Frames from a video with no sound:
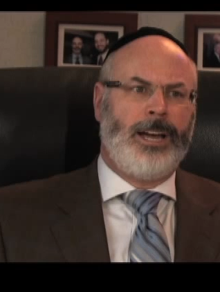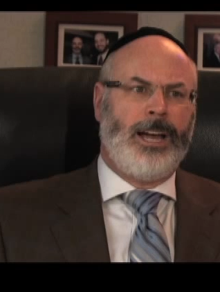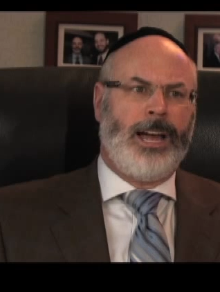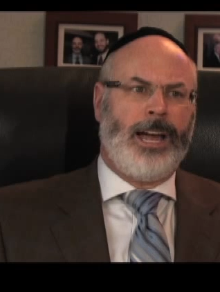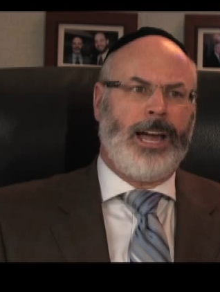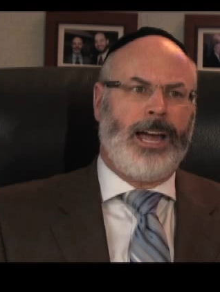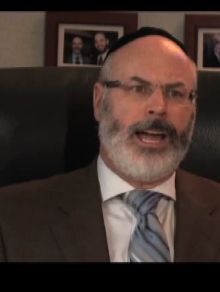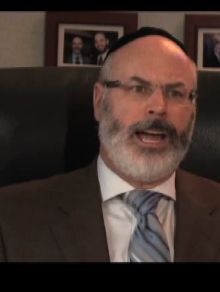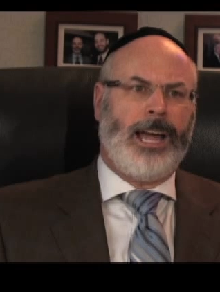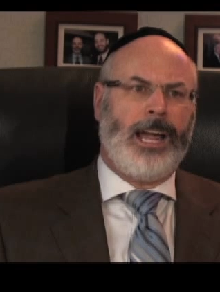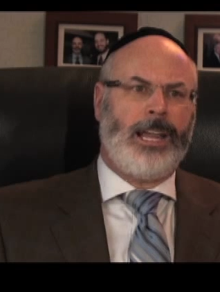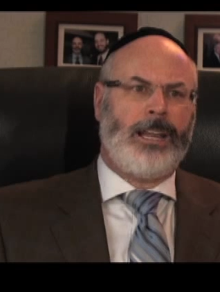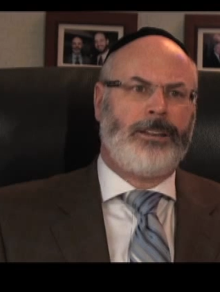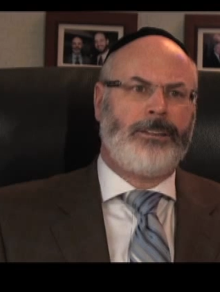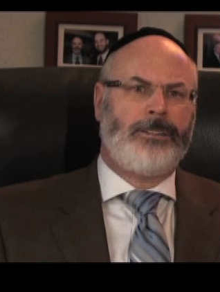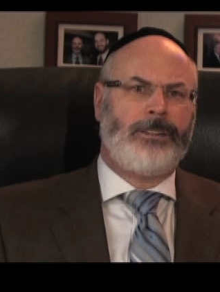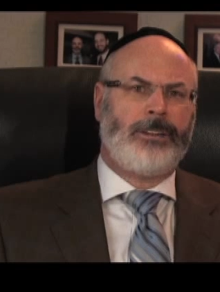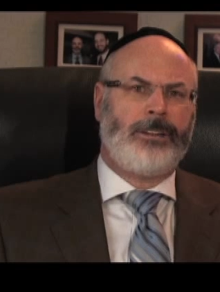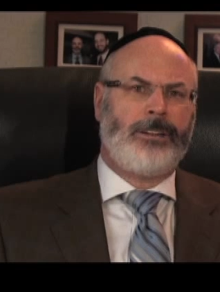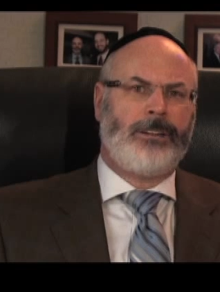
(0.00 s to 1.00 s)

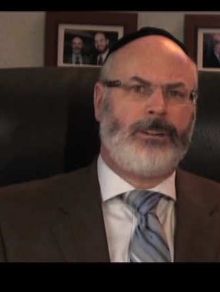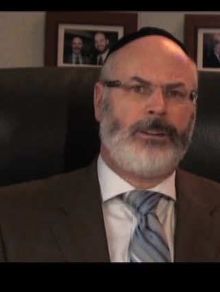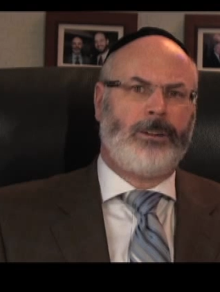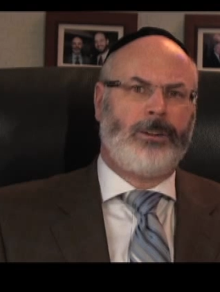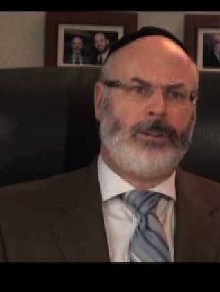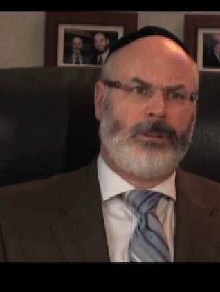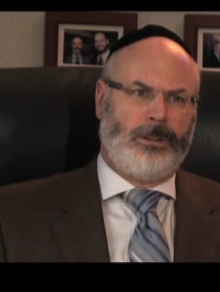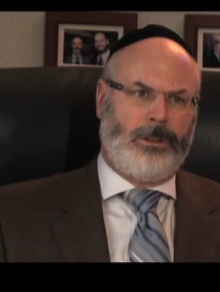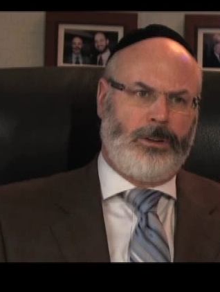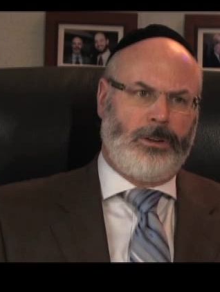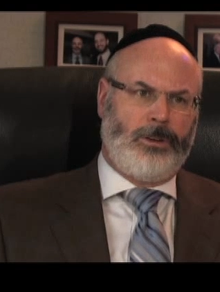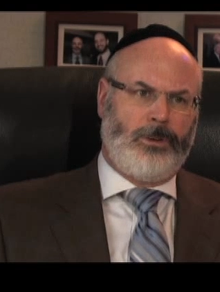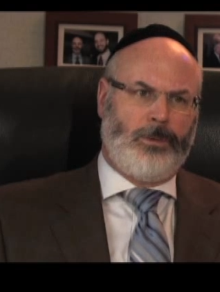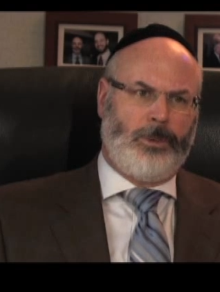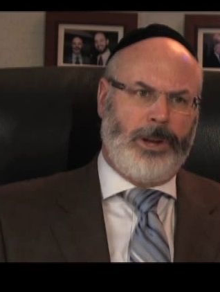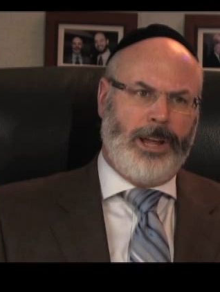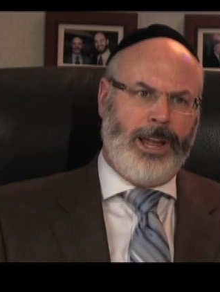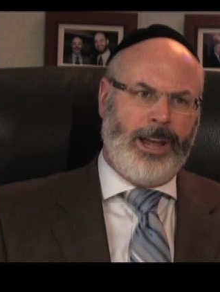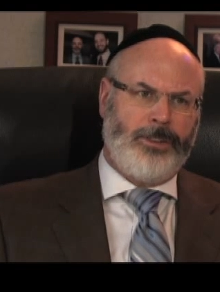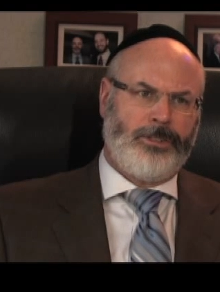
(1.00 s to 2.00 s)
And
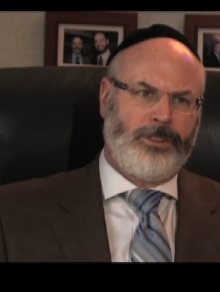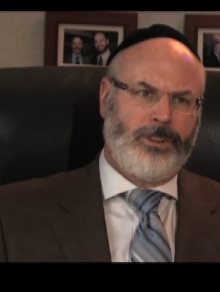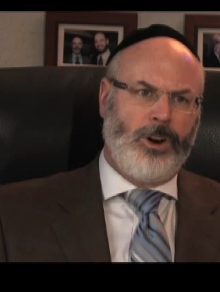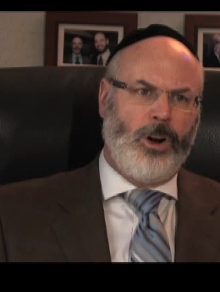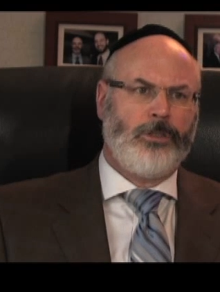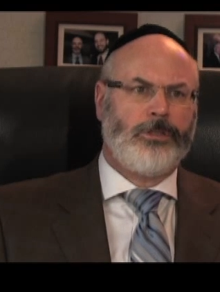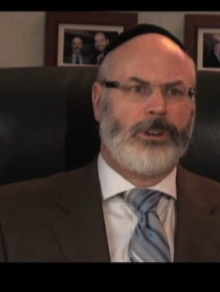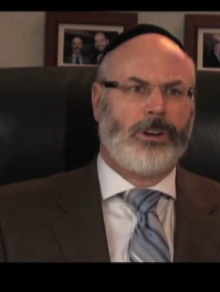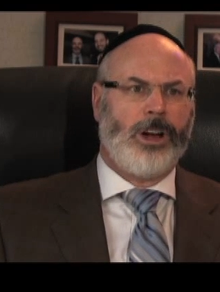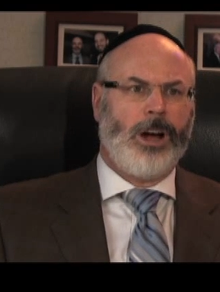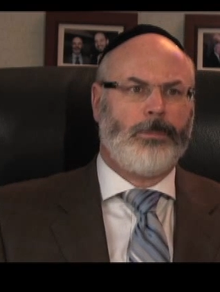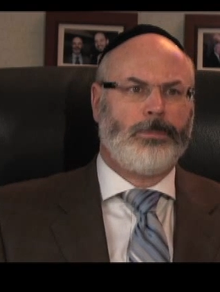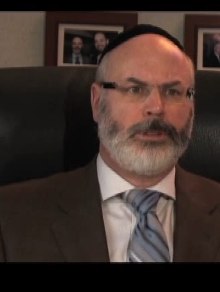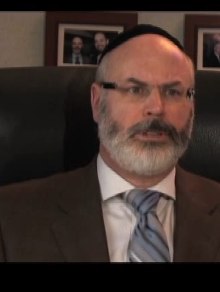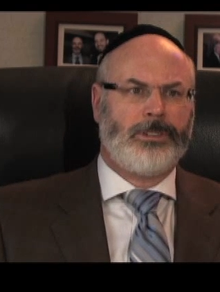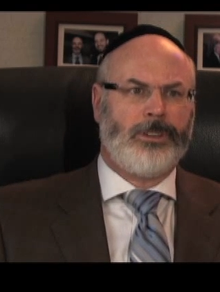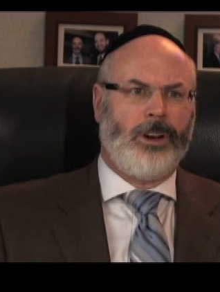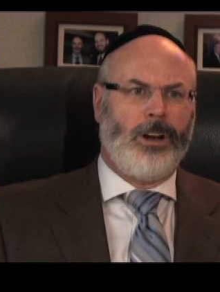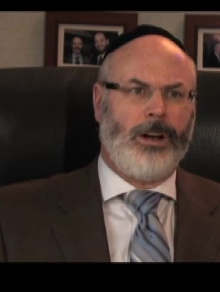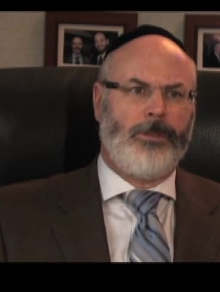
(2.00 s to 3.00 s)
we hashed it over a couple
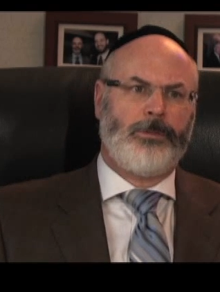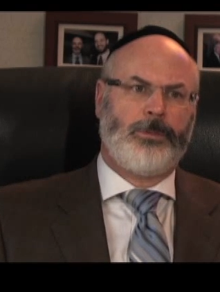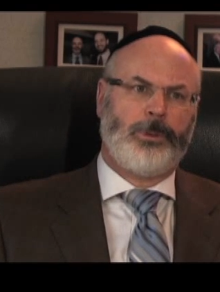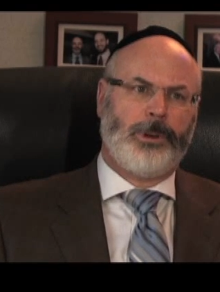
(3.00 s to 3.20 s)
of times.